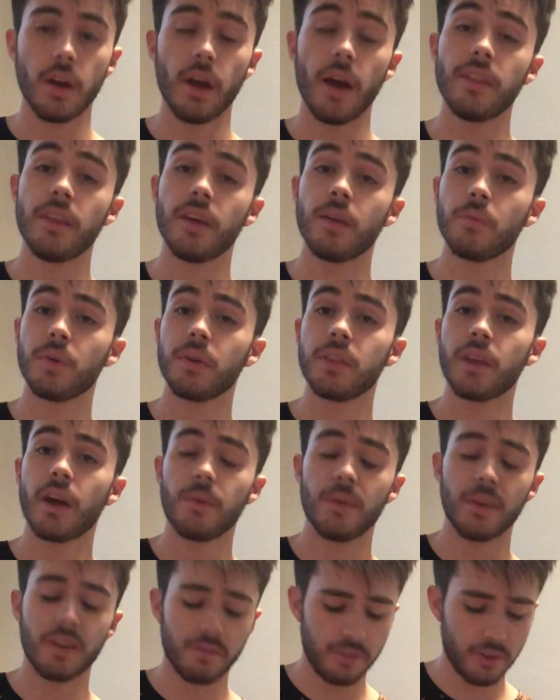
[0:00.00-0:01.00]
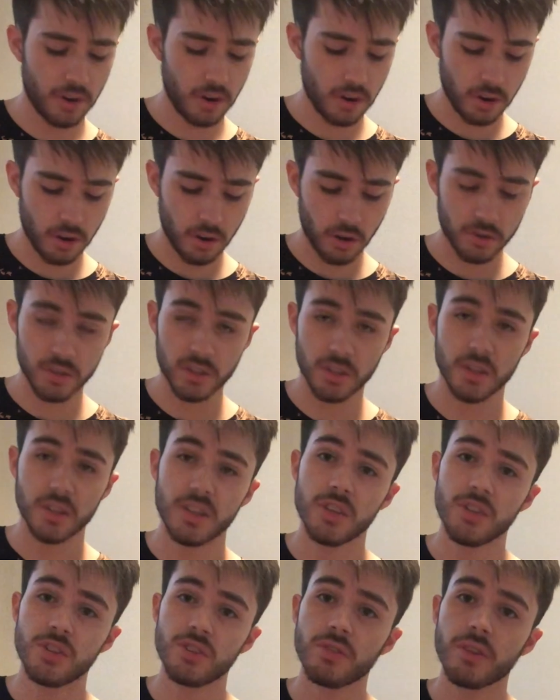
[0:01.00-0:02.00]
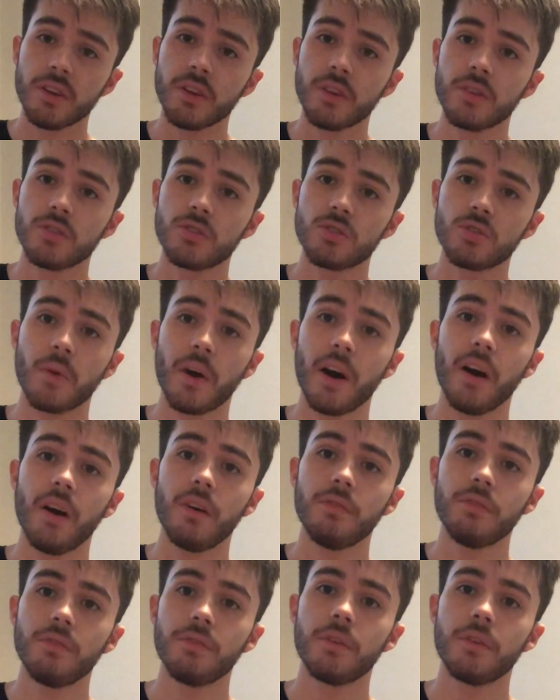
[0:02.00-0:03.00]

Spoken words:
And then with that ring finger, go to the D string, 12,